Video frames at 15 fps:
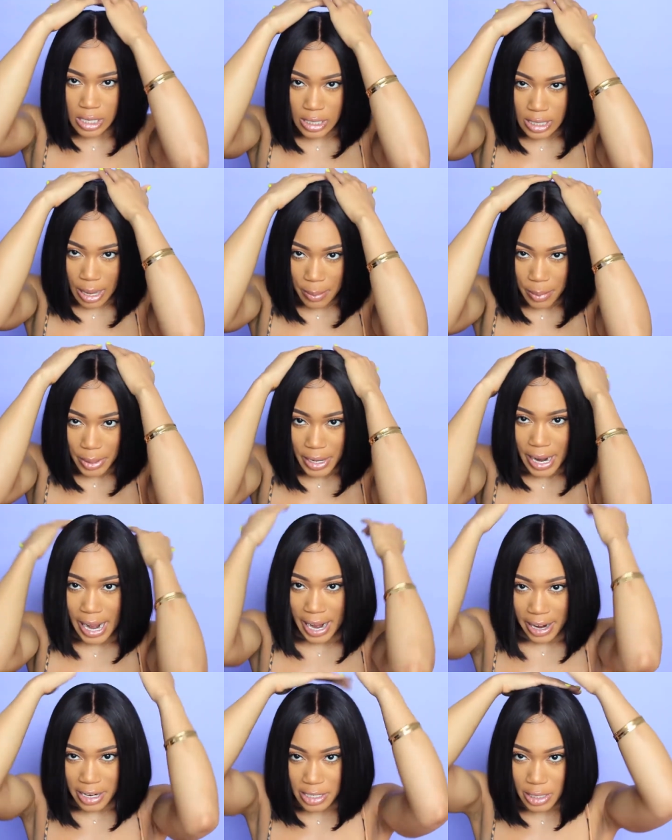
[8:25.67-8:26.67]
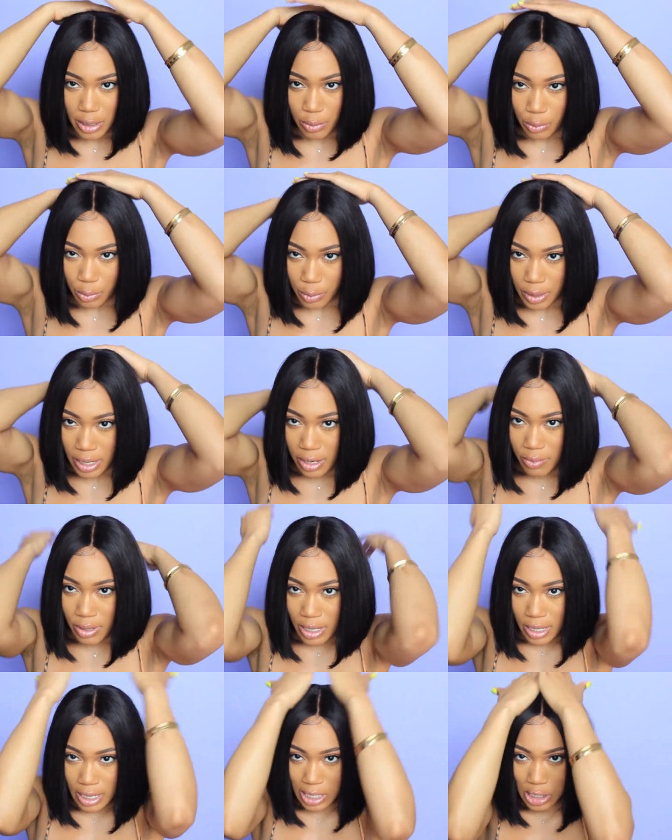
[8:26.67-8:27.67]
Sunber hair did a really
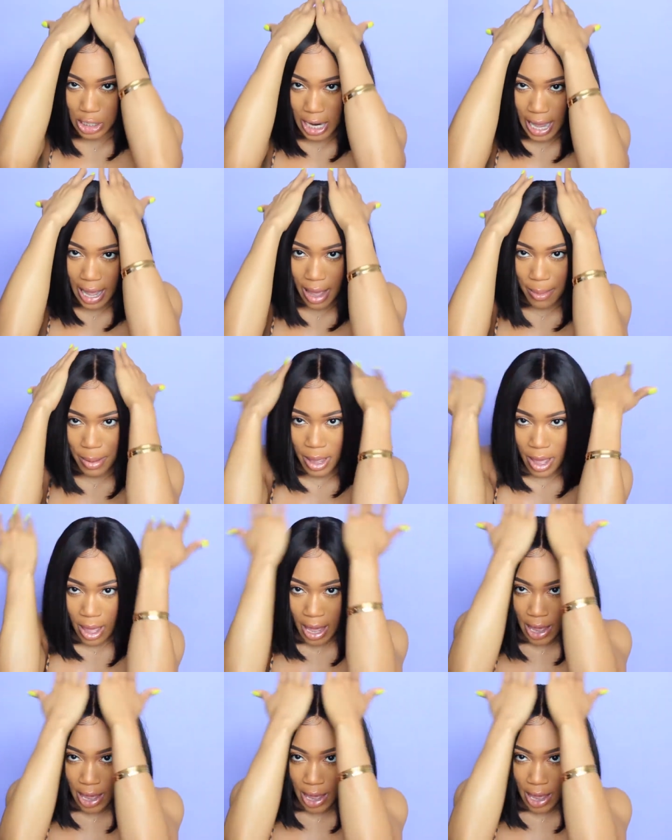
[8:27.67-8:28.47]
really good job